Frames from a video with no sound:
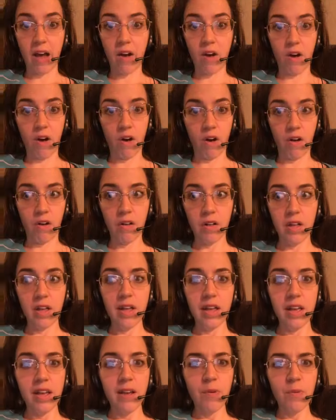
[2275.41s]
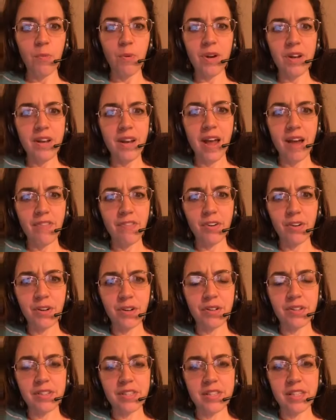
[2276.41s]
all, would never
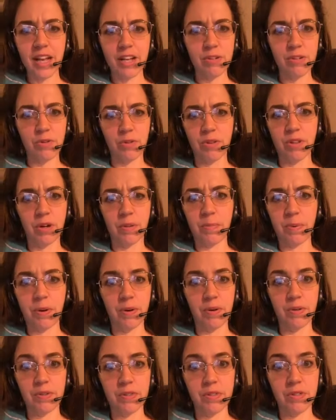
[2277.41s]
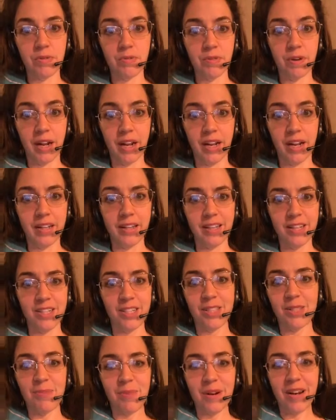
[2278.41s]
schedule their post, right? They
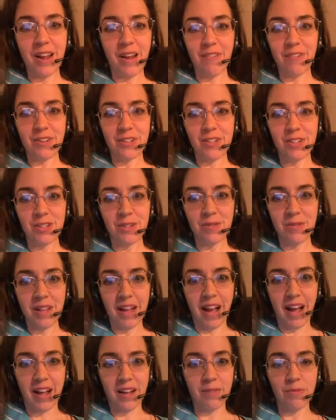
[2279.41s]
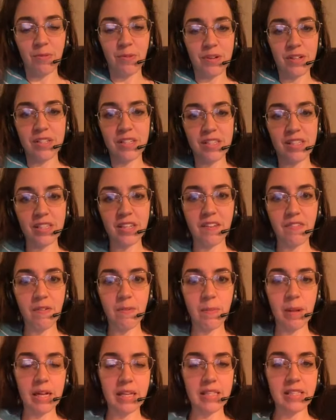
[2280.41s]
just would never do that. It doesn't
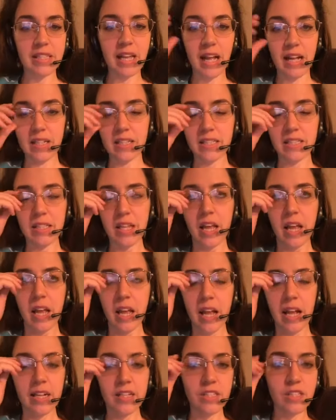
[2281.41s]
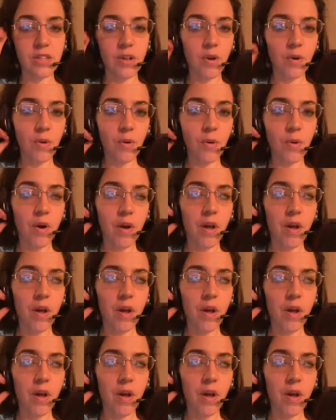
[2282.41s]
even make sense. And so